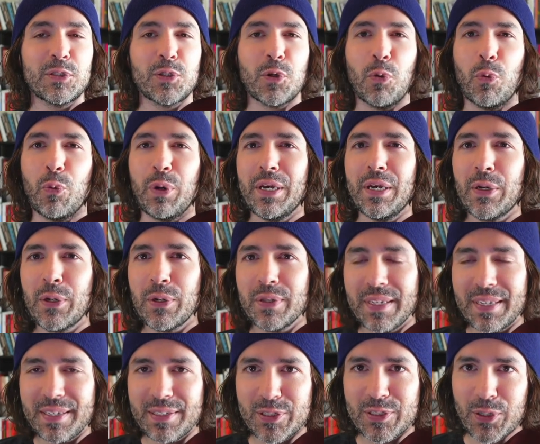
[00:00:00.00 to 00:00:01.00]
So weird
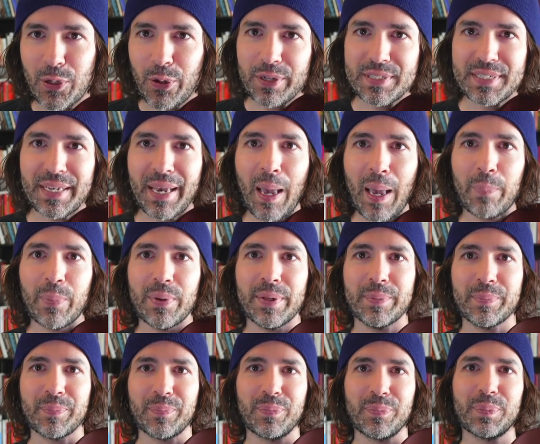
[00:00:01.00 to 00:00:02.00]
things started to
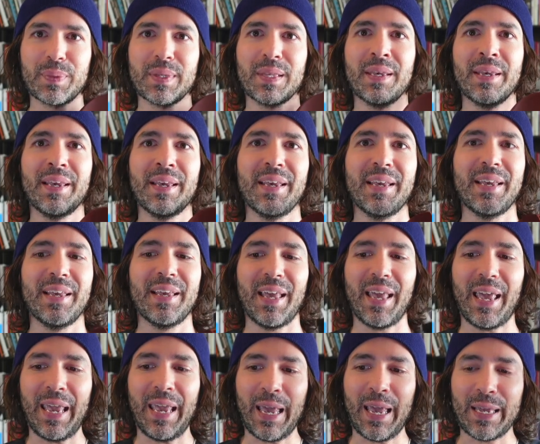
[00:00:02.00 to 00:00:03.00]
happen.
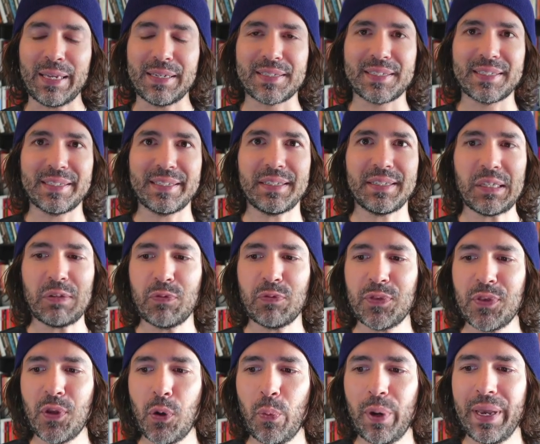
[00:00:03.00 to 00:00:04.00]
And
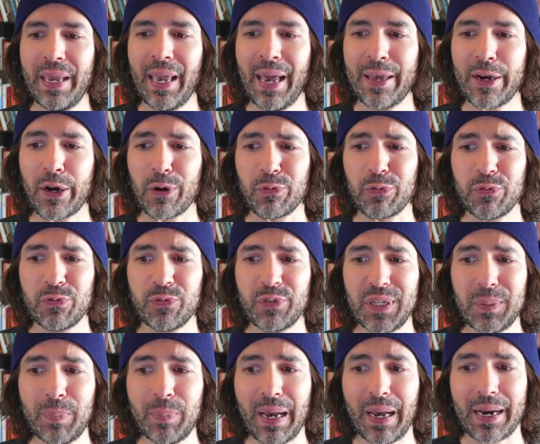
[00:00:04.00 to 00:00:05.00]
even though we had our
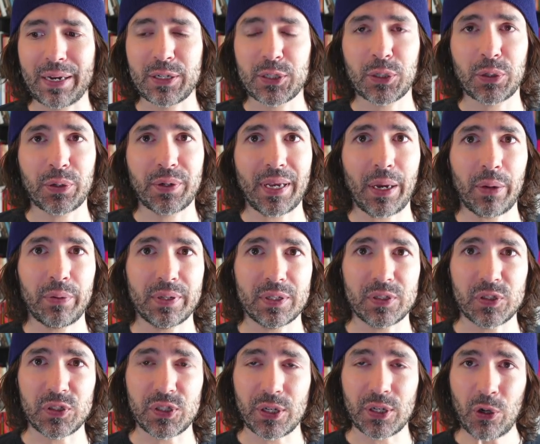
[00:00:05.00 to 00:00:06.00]
feedback turned down to
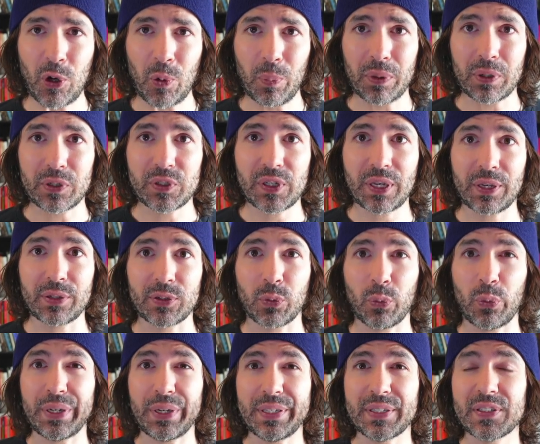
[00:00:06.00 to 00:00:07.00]
0%,
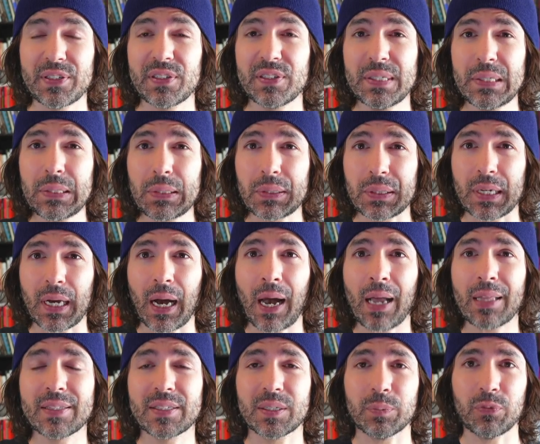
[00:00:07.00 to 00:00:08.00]
we still
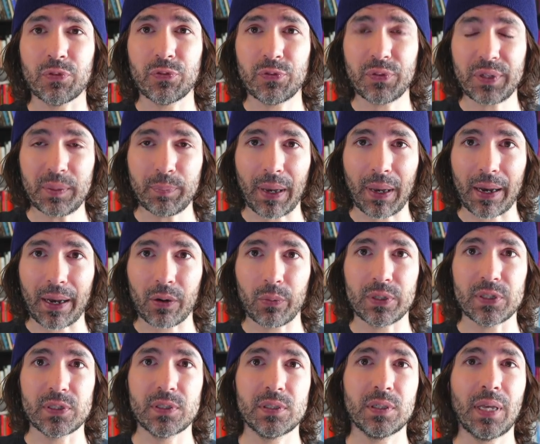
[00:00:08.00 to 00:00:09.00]
got some feedback.
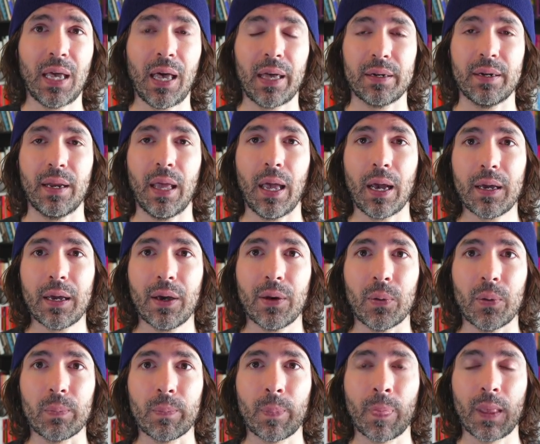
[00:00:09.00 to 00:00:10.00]
We still had an
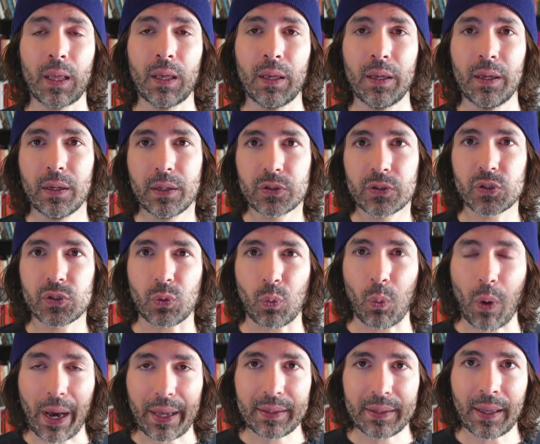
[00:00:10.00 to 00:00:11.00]
echo. So
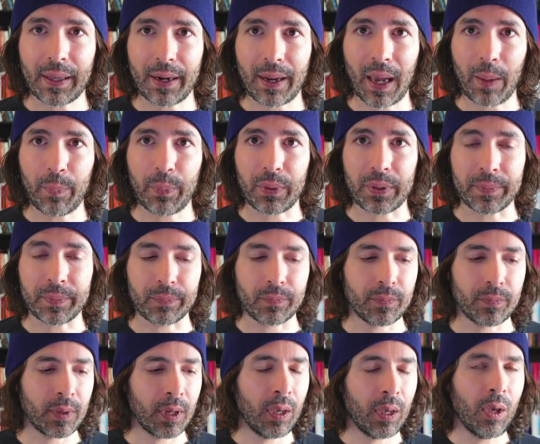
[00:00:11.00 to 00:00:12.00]
why did that happen?